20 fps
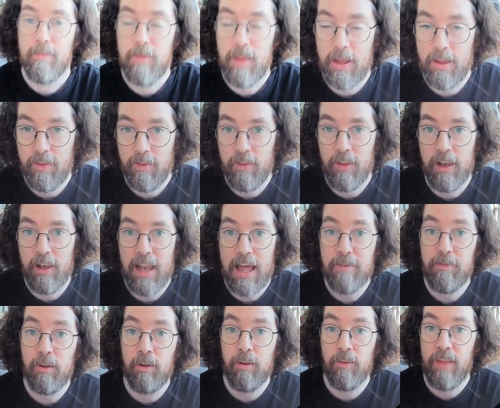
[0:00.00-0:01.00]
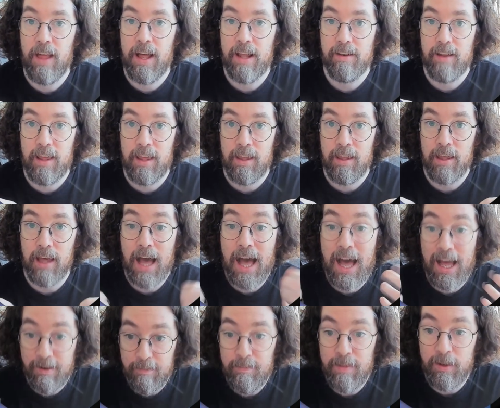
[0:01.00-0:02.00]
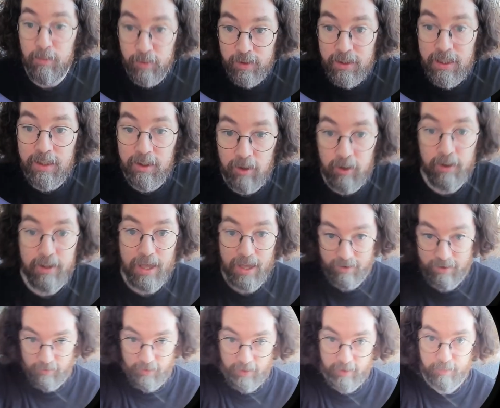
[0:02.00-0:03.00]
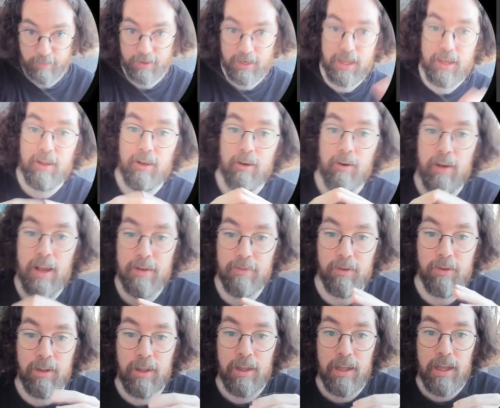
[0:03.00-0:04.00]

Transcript: the level that a admin would need to look at, this particular level,